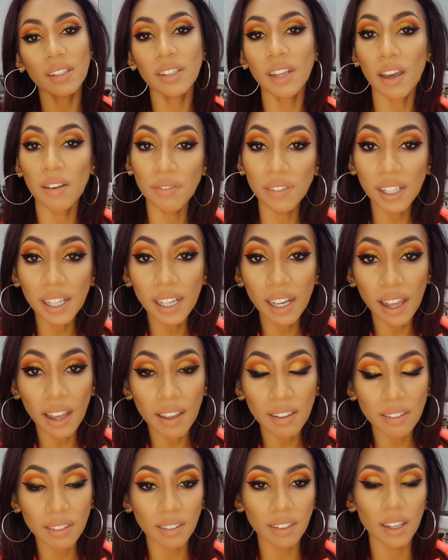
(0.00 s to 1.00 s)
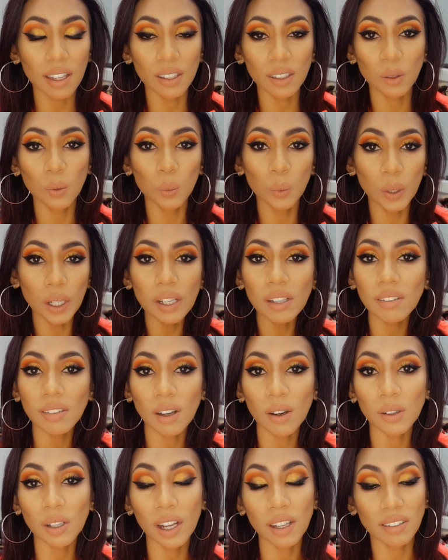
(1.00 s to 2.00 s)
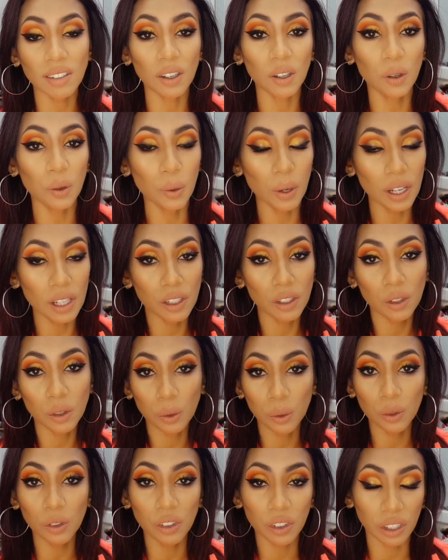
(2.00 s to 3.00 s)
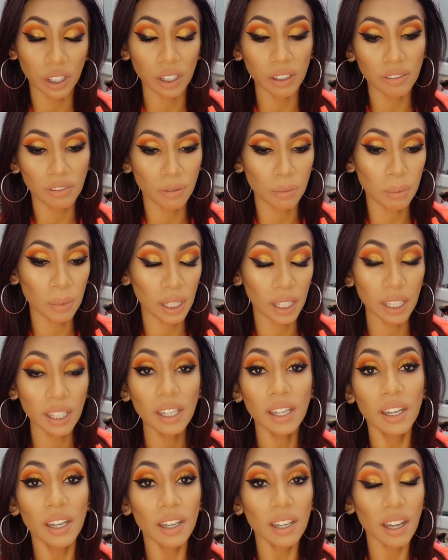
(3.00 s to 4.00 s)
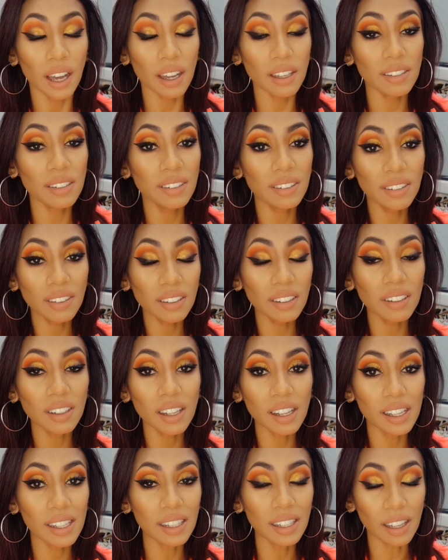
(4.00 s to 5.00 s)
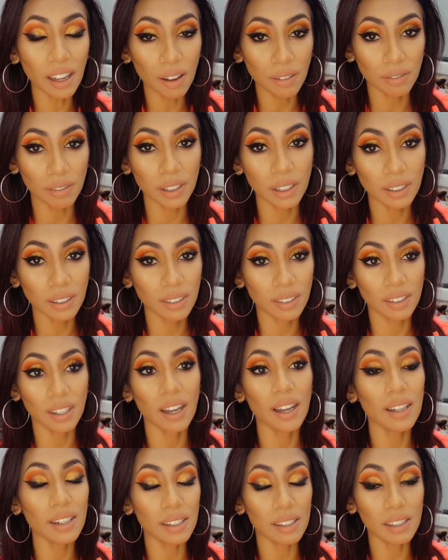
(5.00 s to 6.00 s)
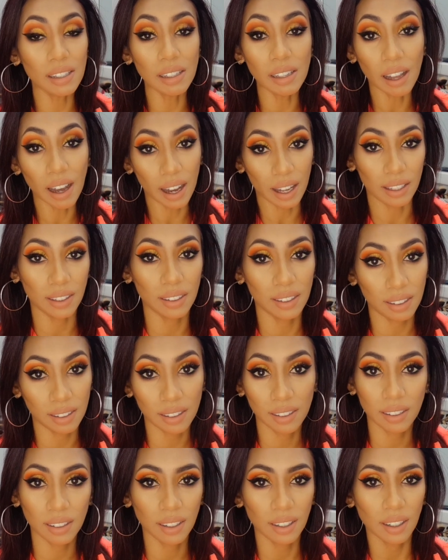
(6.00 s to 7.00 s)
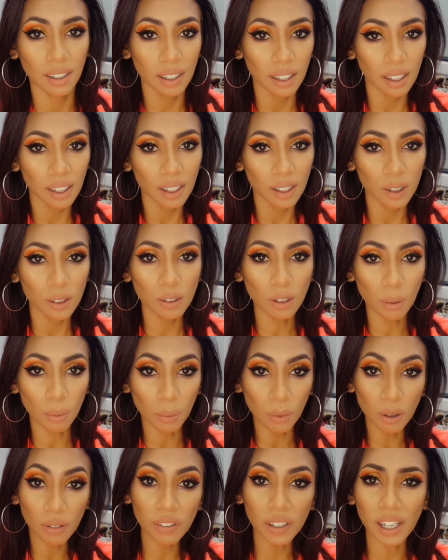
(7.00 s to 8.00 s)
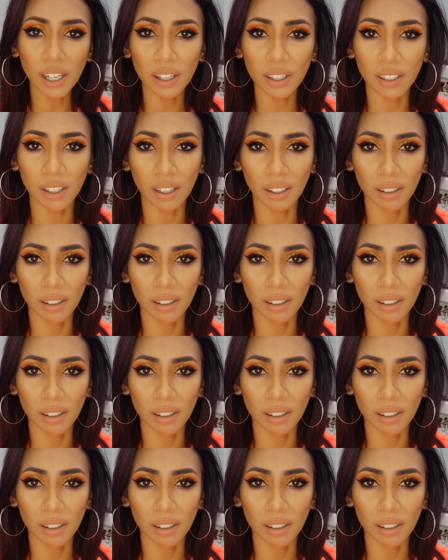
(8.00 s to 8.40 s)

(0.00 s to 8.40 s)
nevertheless, it works out as a great nude shade for me. I still love it a lot. So moving on